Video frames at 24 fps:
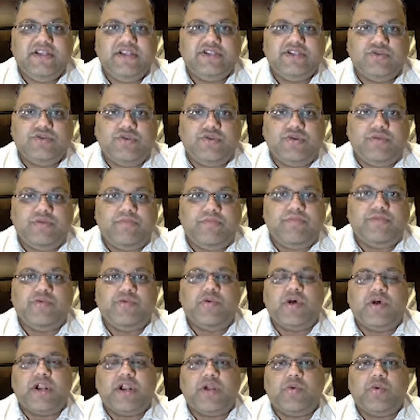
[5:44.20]
So,
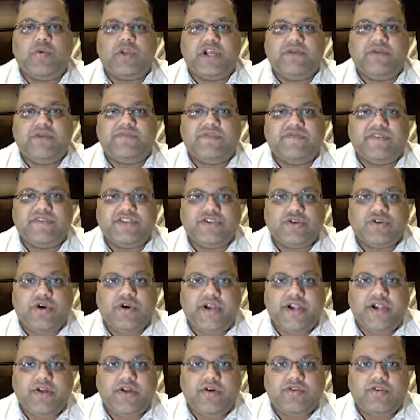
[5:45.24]
poor outcomes of the
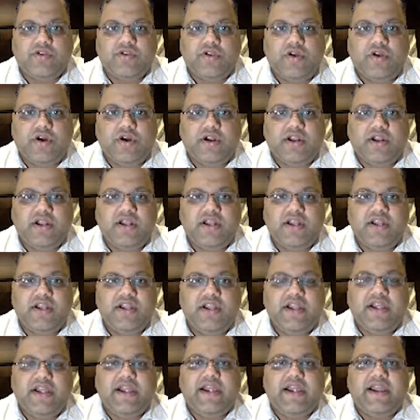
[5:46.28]
joint on the long run,
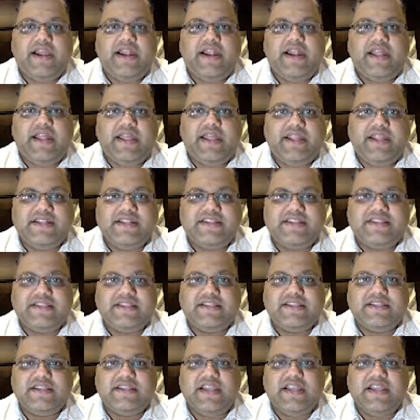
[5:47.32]
and hence
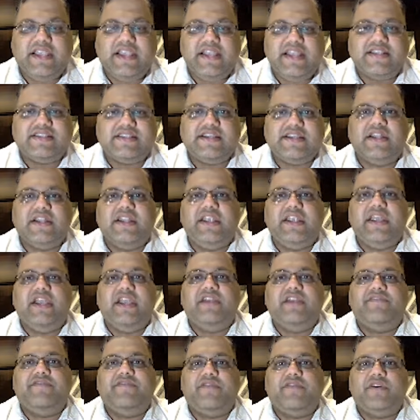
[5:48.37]
there is a
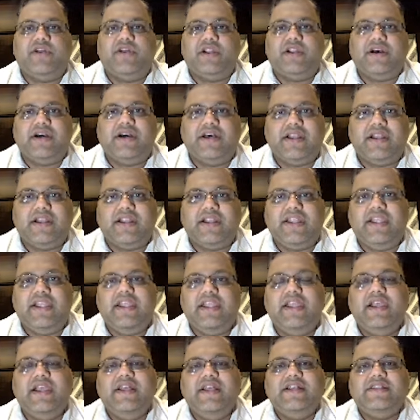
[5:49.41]
need for
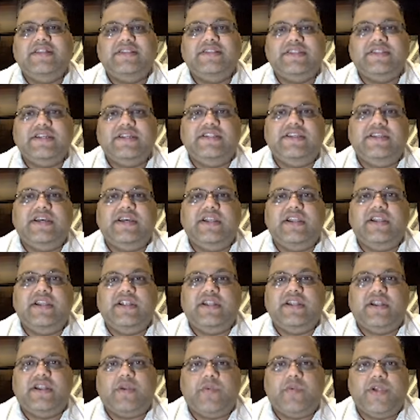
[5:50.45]
early surgical
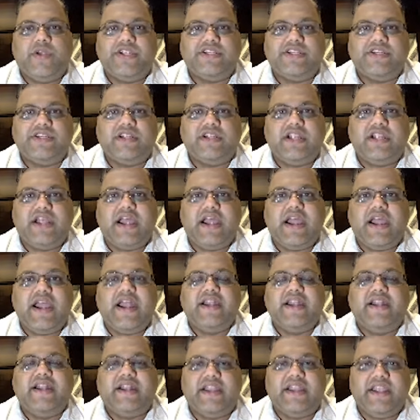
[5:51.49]
intervention
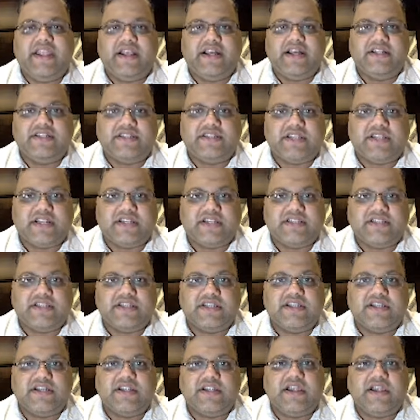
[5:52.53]
and
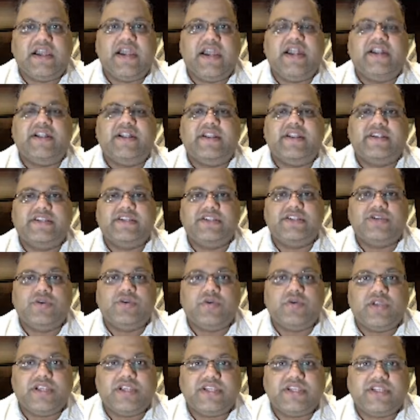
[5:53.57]
reconstruction and
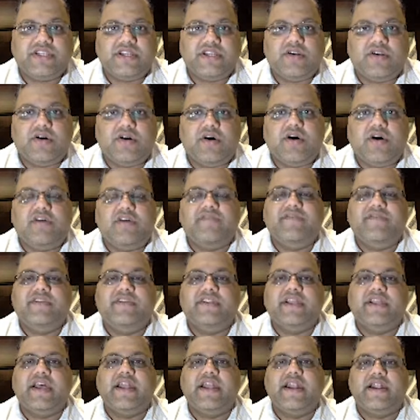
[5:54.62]
restoration of
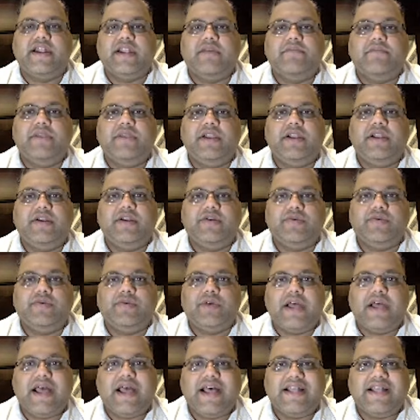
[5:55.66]
the anatomy
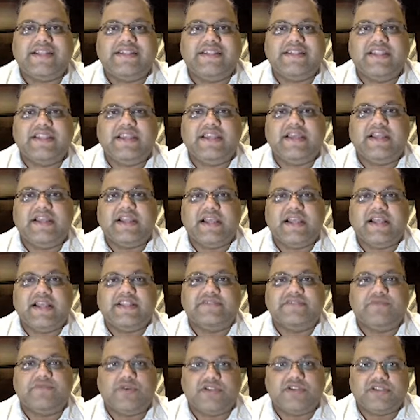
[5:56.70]
to as near
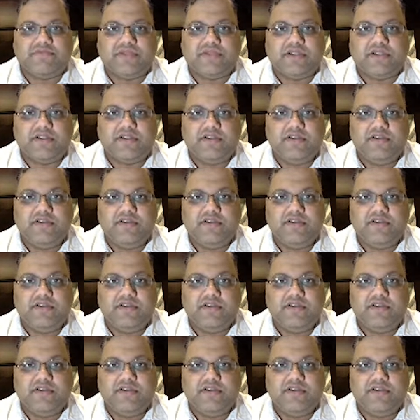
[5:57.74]
as possible.